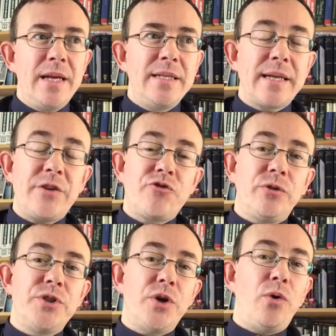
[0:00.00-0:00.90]

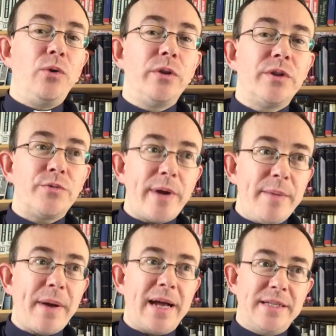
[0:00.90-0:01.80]
Central to all three
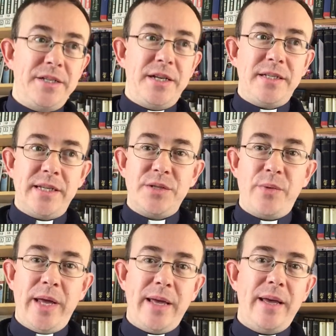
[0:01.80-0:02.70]
passages this
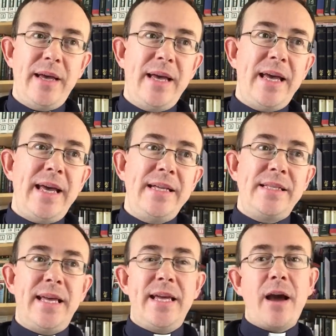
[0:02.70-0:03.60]
week is
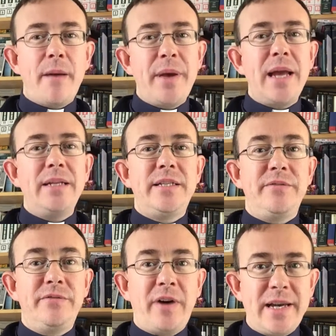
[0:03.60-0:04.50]
the coming
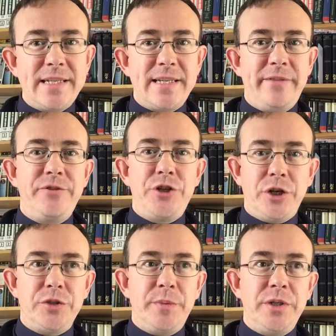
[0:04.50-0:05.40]
divisive
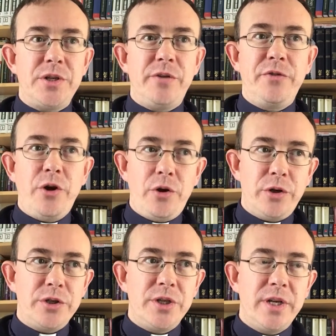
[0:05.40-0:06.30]
judgment of
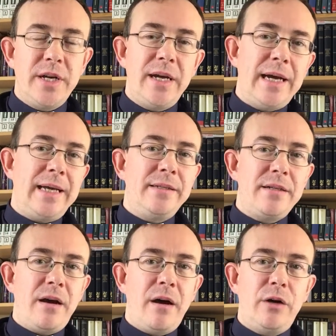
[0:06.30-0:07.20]
God
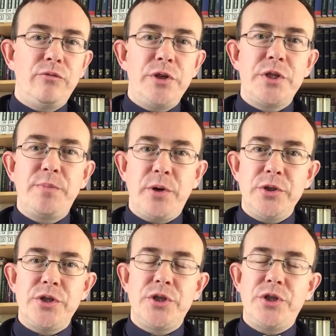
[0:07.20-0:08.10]
and our
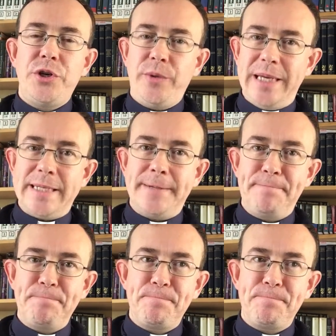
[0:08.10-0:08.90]
response to it.